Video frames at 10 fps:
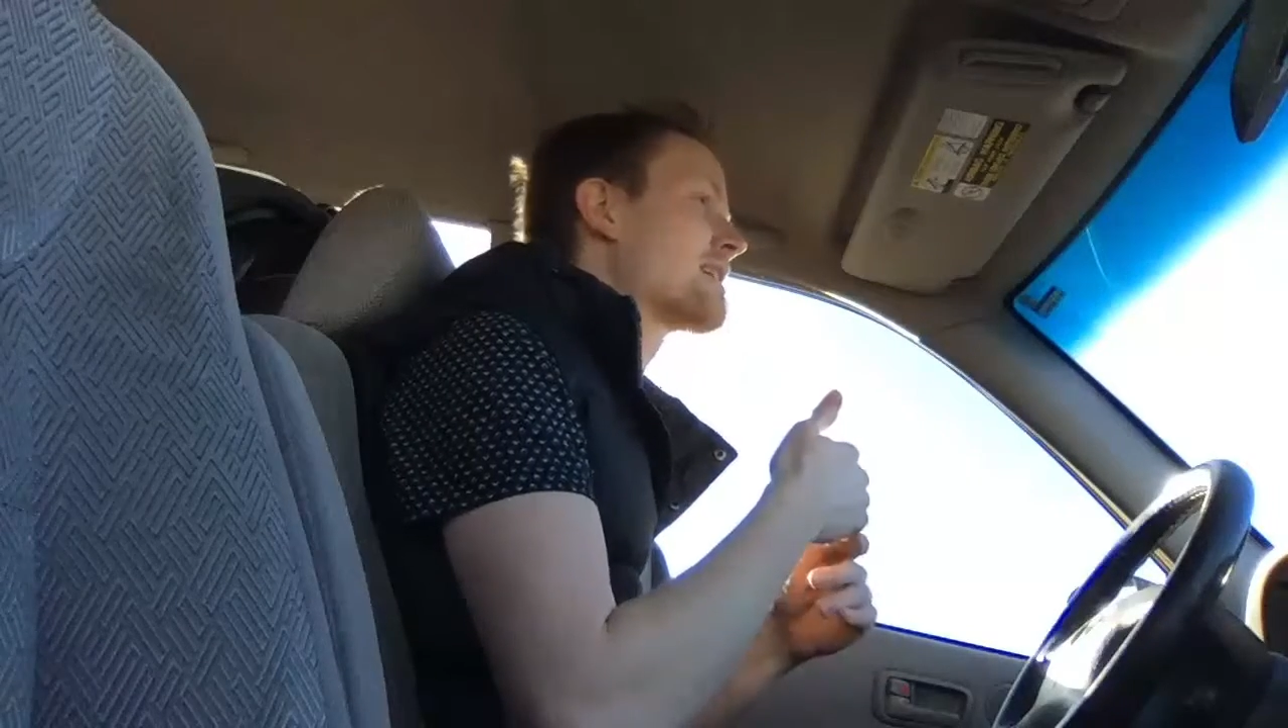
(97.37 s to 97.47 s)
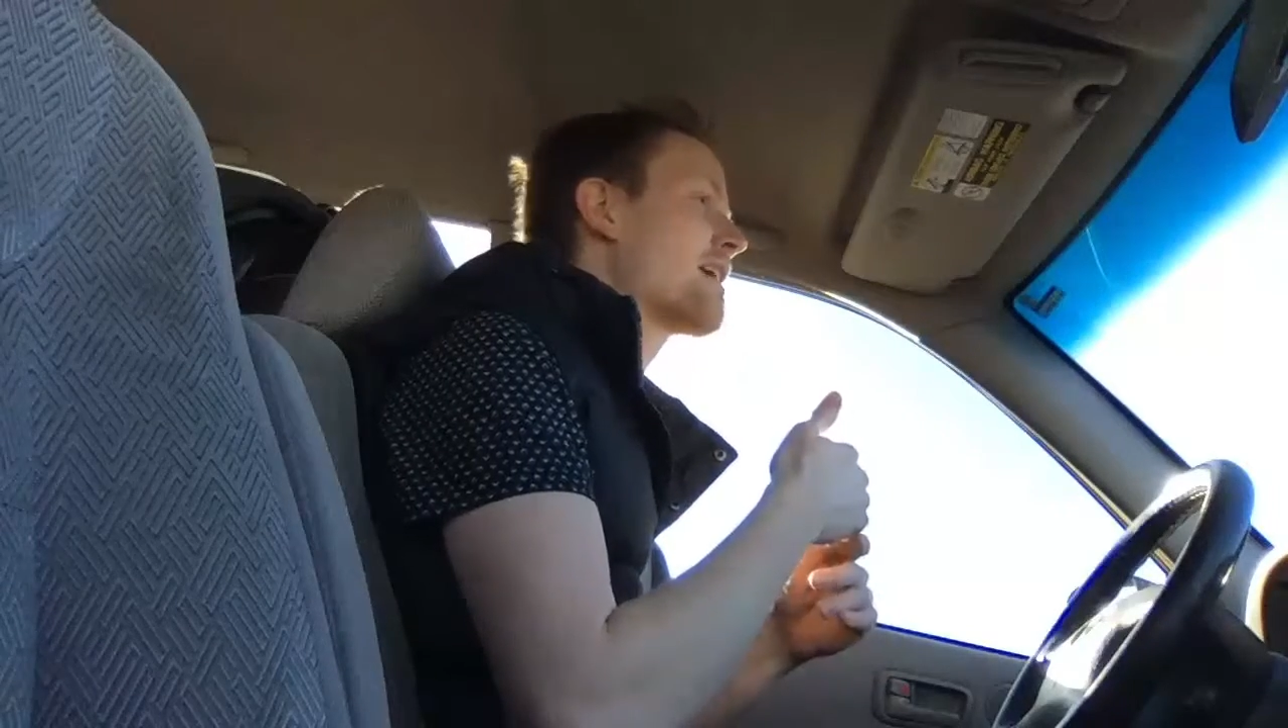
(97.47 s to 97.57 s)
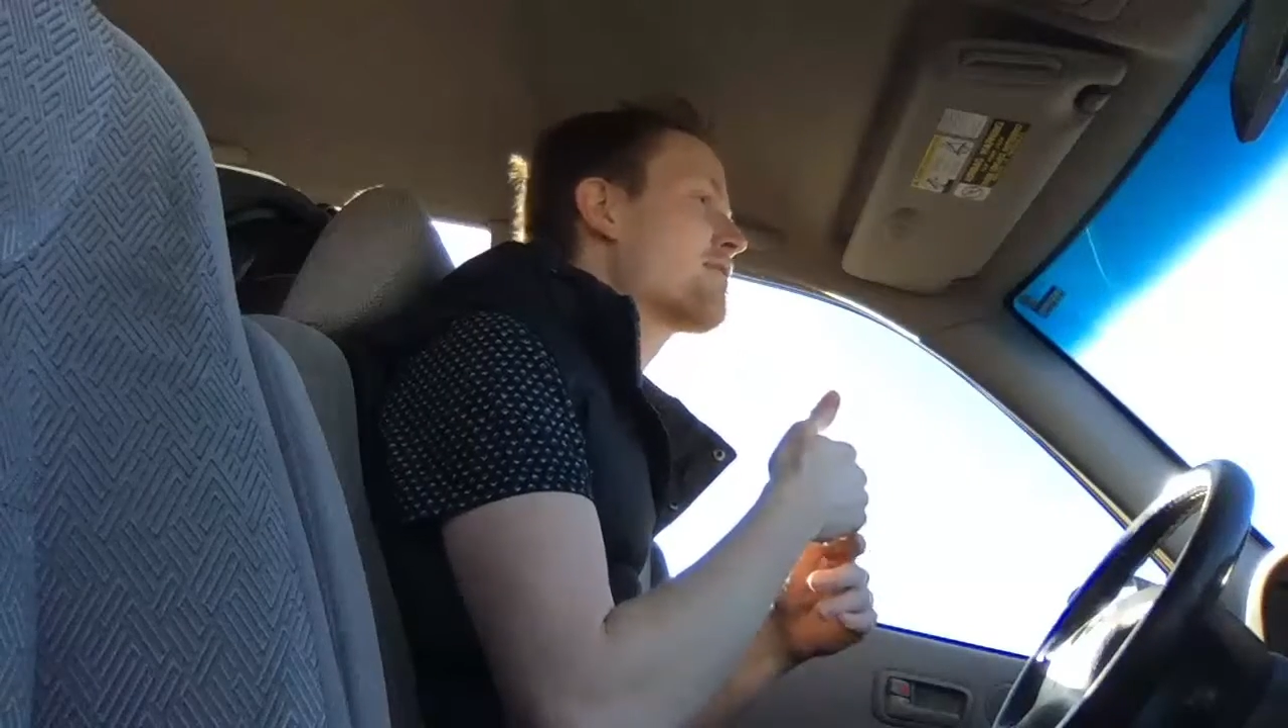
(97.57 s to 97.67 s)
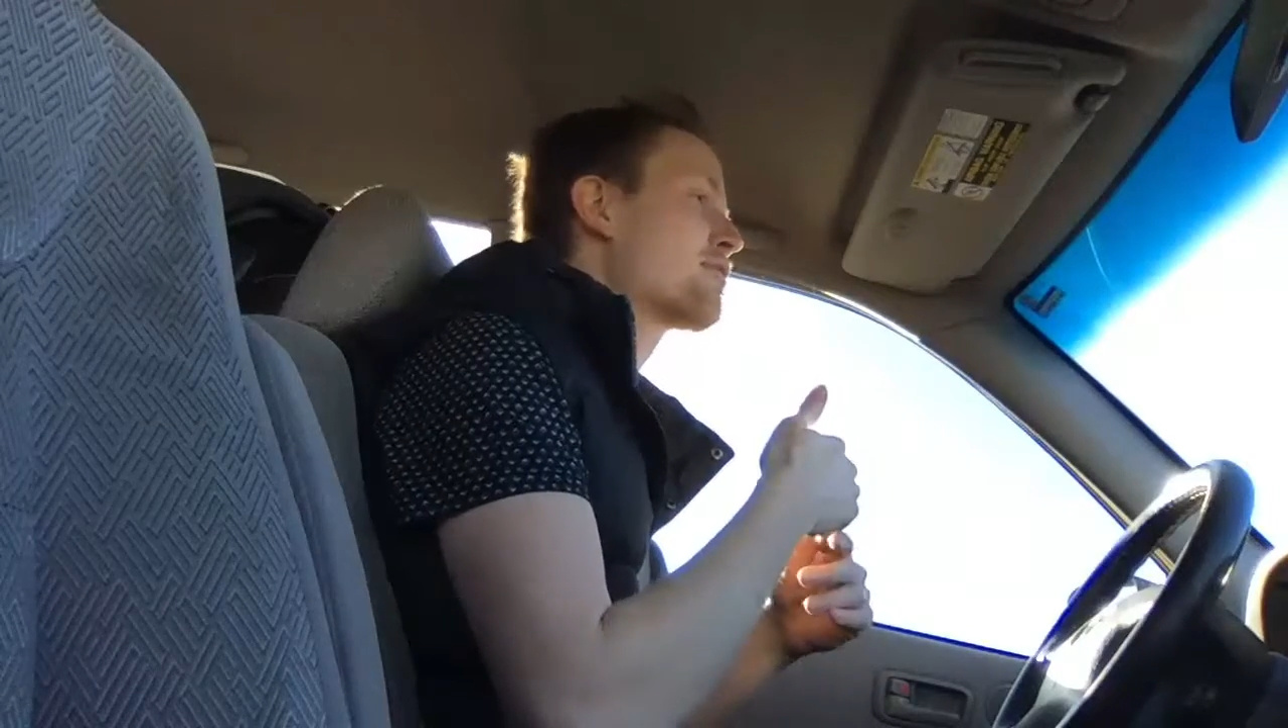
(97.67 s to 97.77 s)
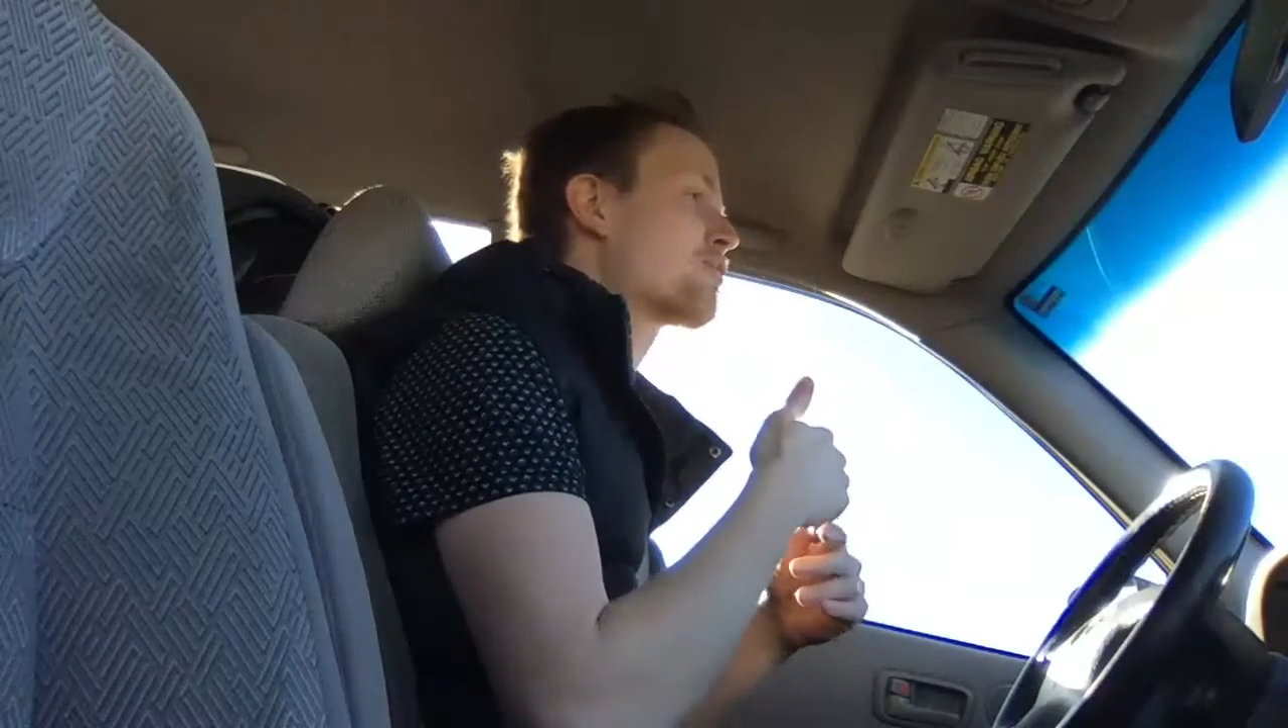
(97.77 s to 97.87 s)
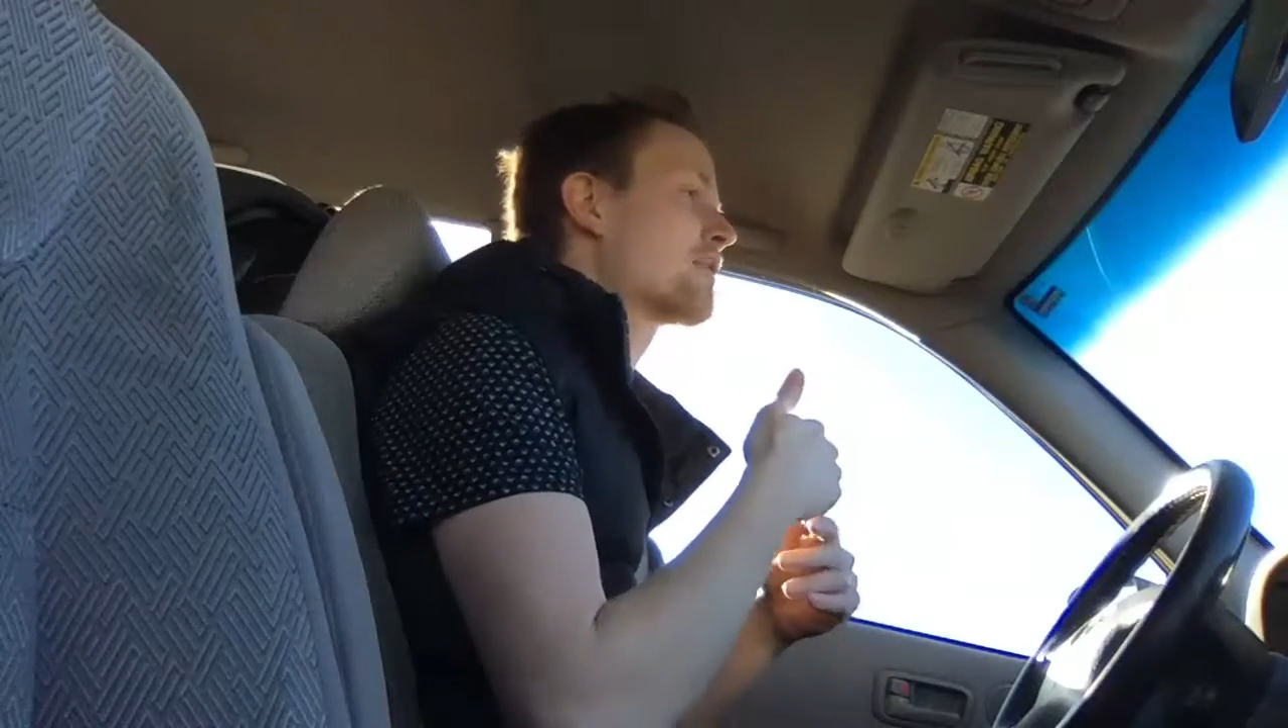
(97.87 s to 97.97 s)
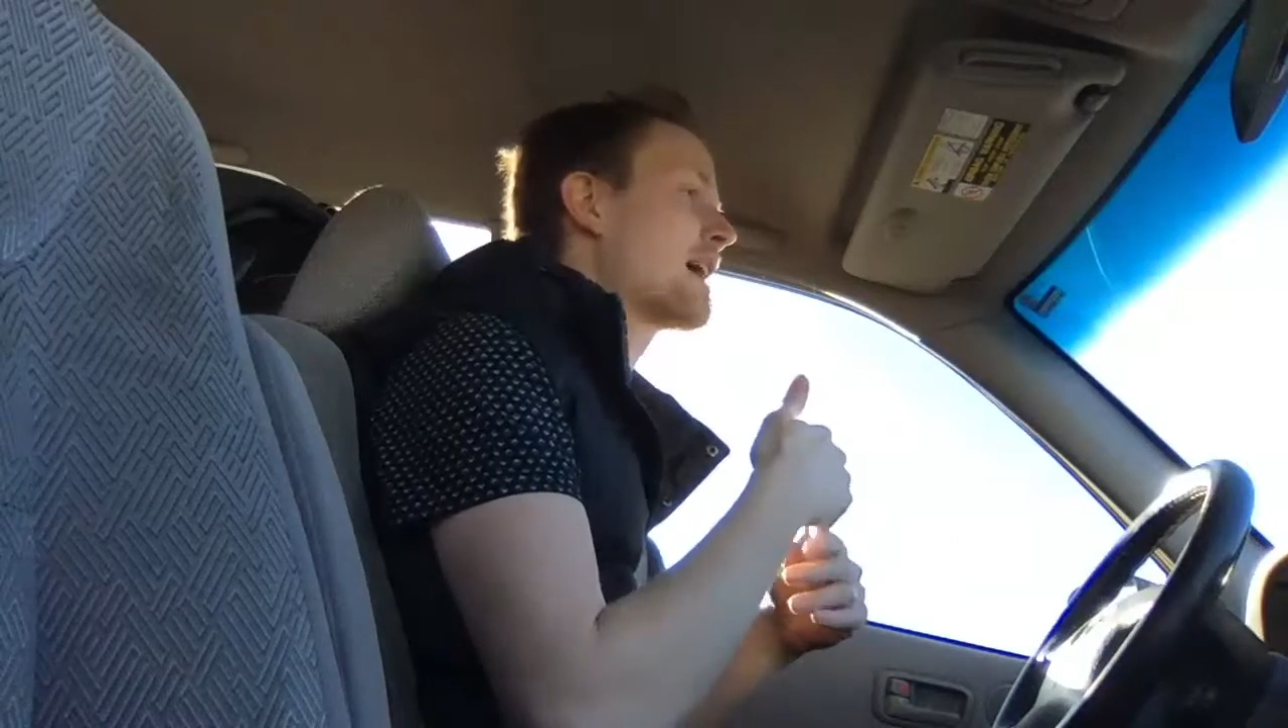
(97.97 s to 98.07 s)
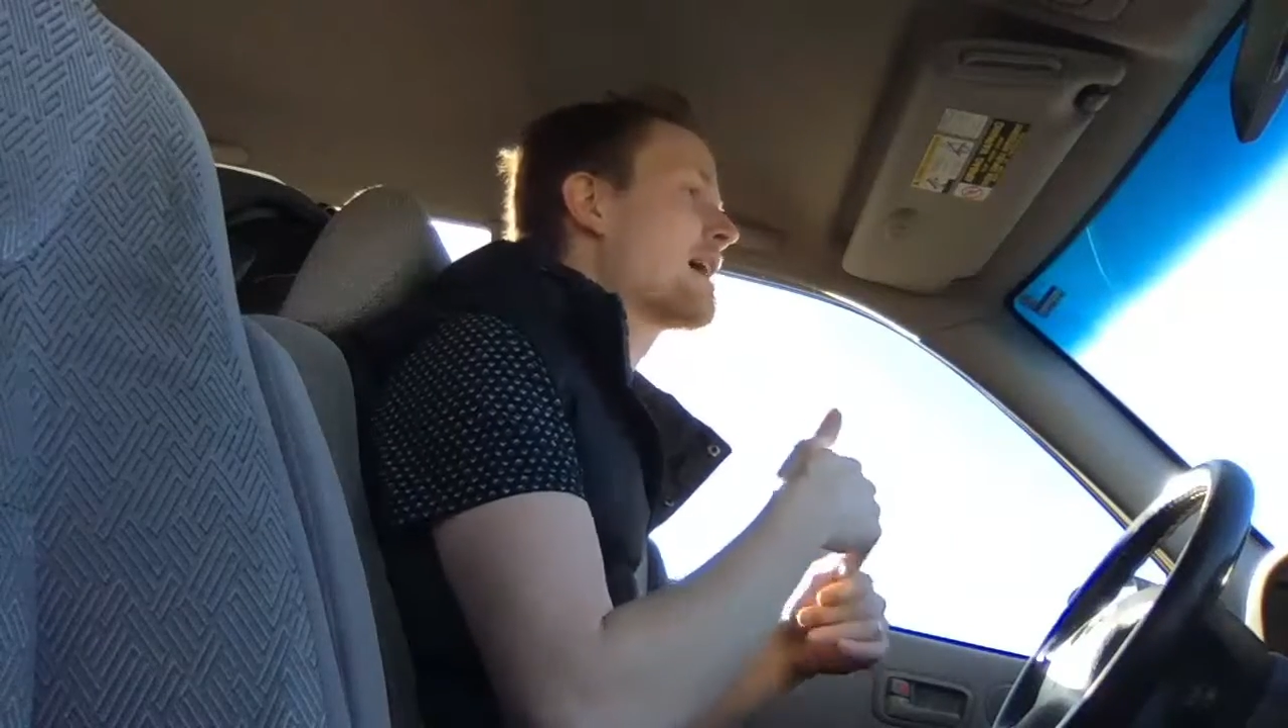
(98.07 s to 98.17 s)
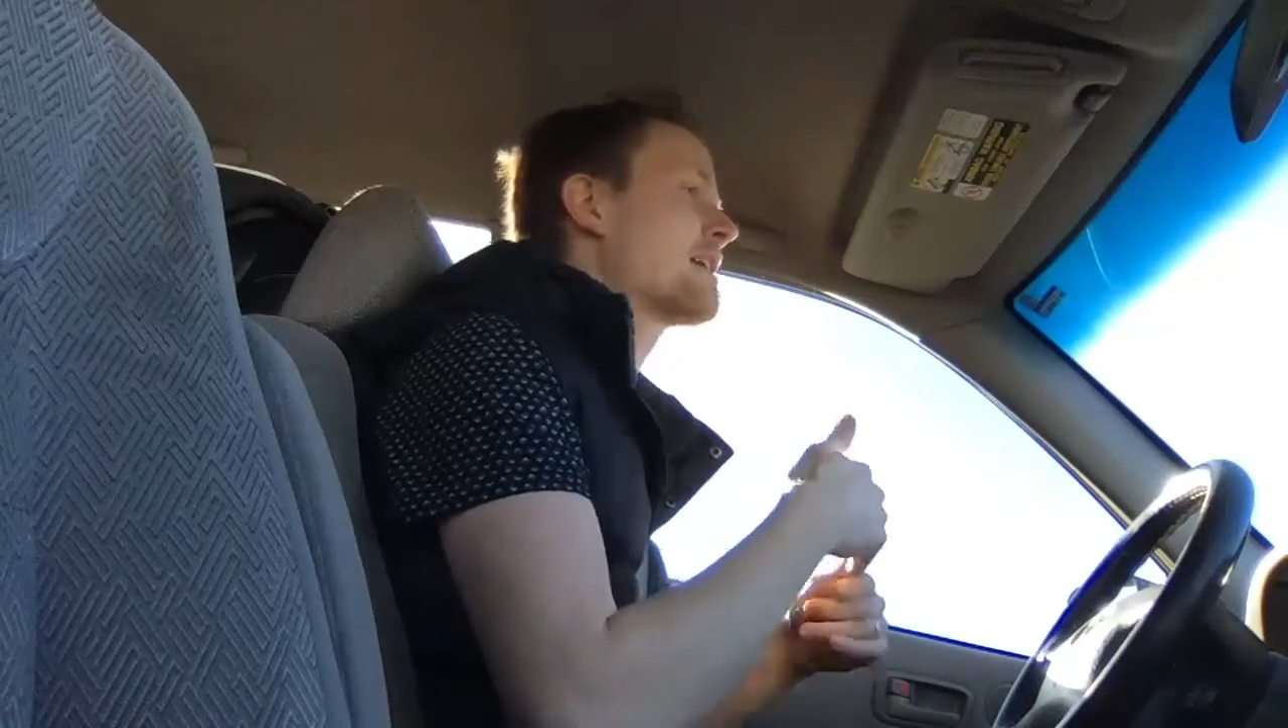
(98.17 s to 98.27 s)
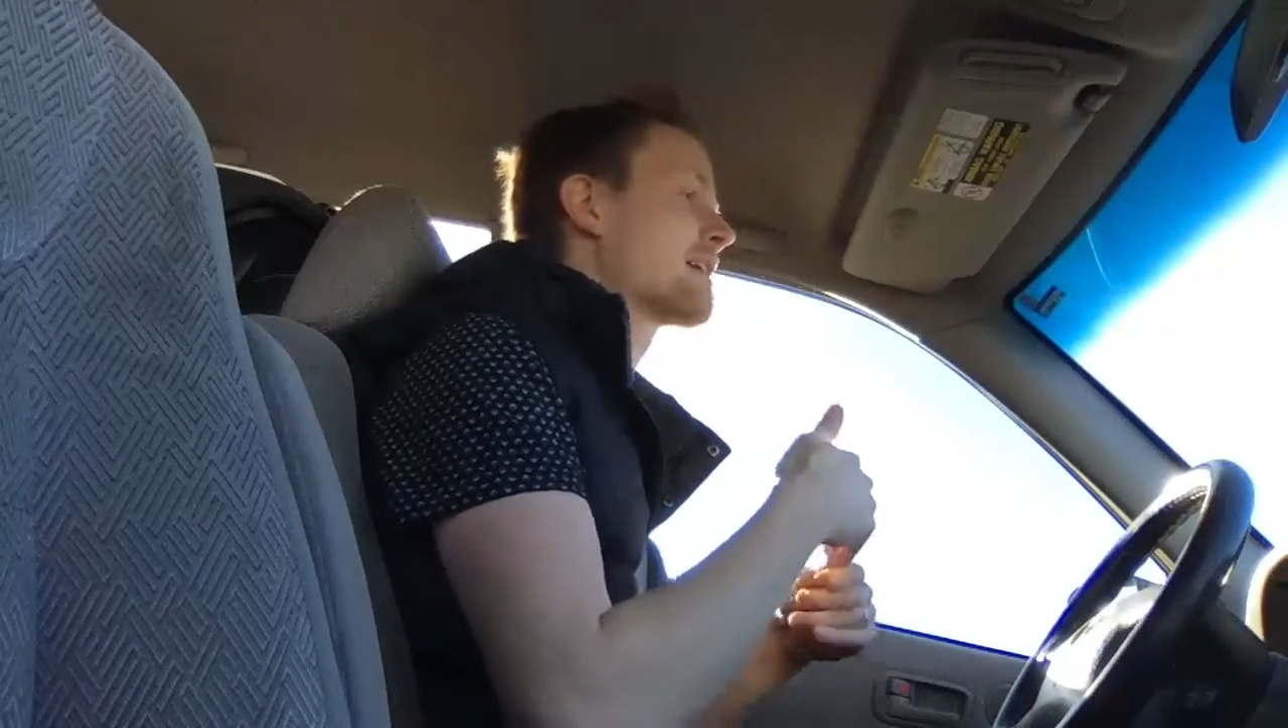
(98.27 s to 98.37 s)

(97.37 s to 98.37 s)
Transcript: I've created